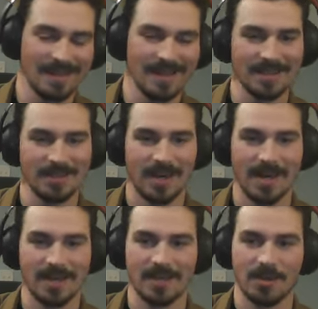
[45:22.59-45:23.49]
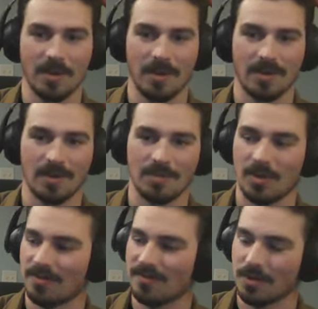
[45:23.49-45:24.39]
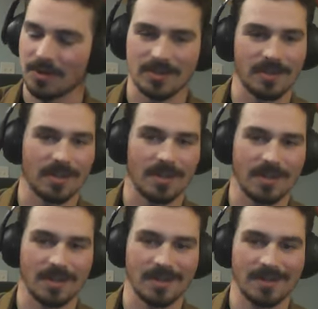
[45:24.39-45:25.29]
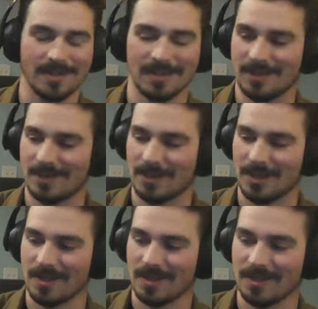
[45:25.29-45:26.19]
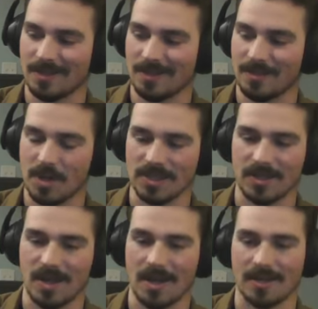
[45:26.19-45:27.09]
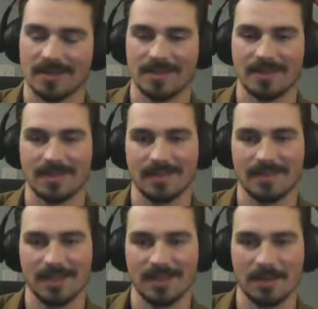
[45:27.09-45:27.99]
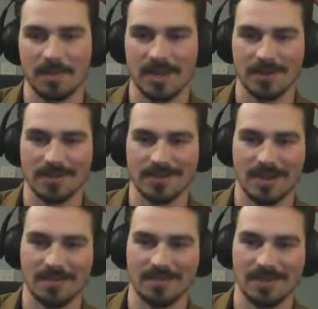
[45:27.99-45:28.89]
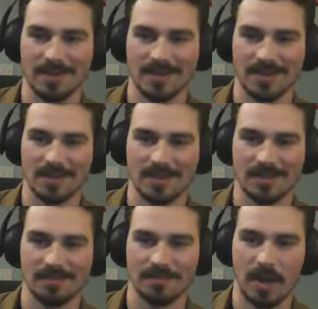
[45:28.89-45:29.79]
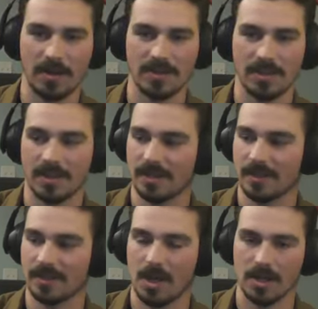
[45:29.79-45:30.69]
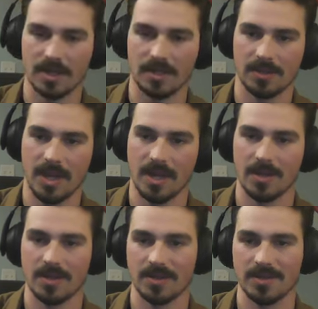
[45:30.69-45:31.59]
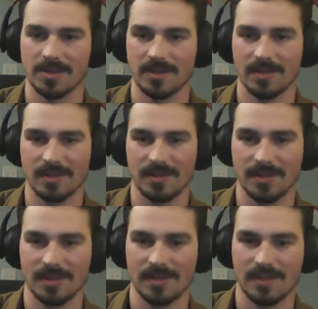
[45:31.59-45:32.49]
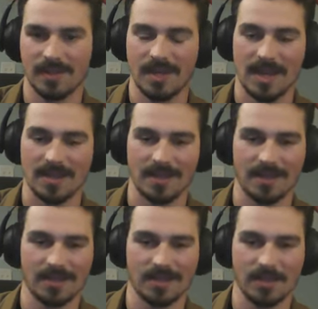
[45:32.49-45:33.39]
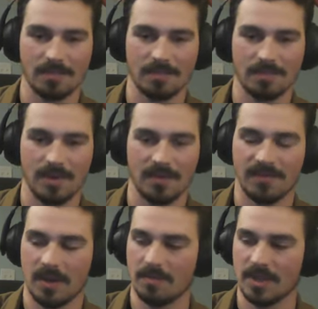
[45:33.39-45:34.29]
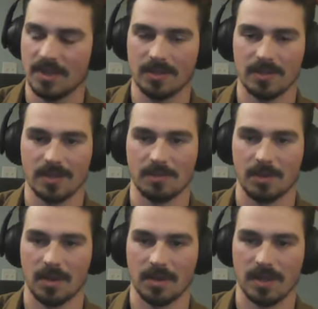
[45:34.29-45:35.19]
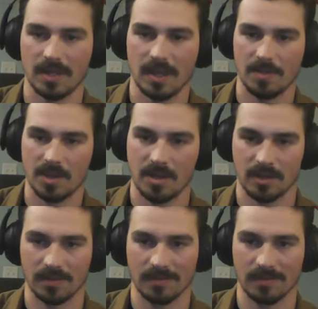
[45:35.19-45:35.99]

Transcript: that's all right. You know, we were a little more focused on the muskox and some of the other stuff, the parasitic long-tailed Jaegers. And yeah, it's just a fun place to explore that time of year.